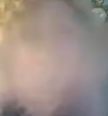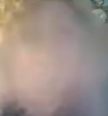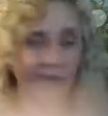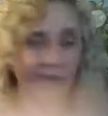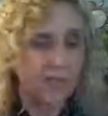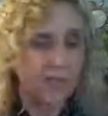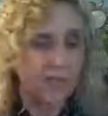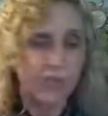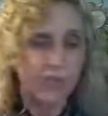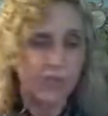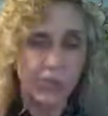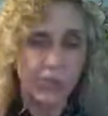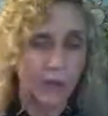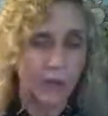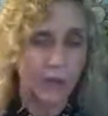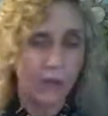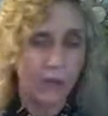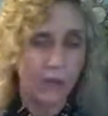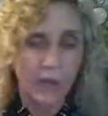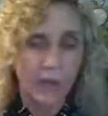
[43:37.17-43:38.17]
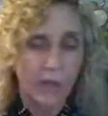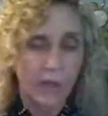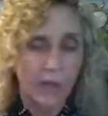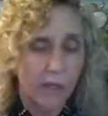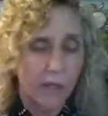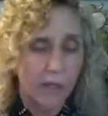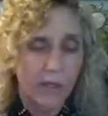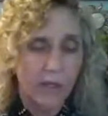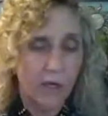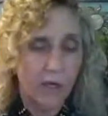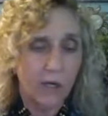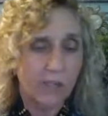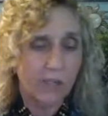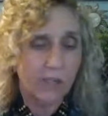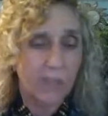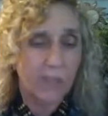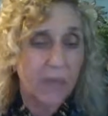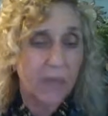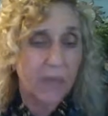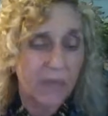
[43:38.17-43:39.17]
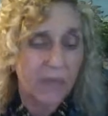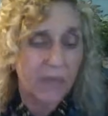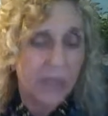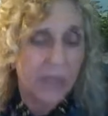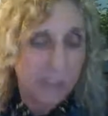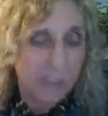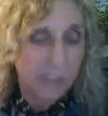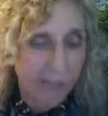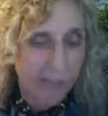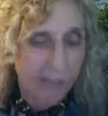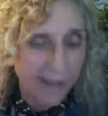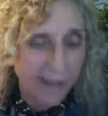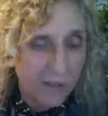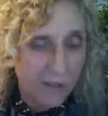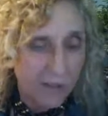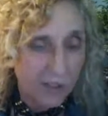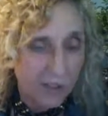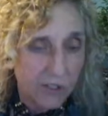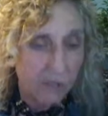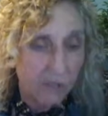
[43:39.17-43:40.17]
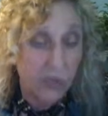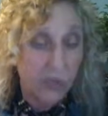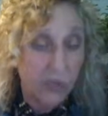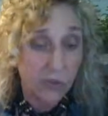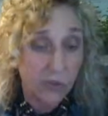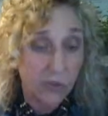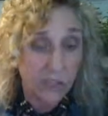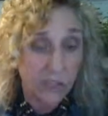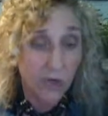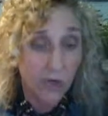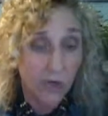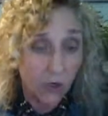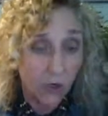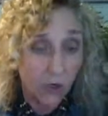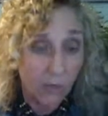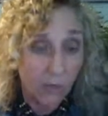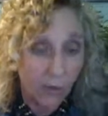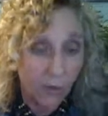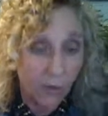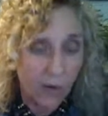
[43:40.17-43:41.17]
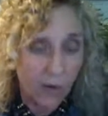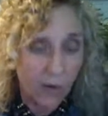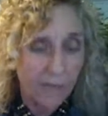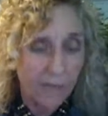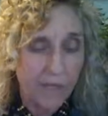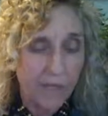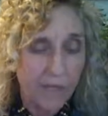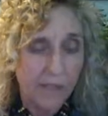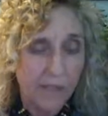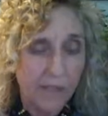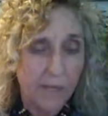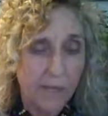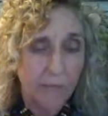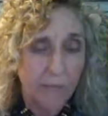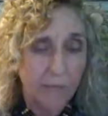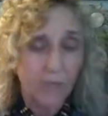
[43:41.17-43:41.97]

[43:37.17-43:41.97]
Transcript: into, something of this magnitude using herbal remedies.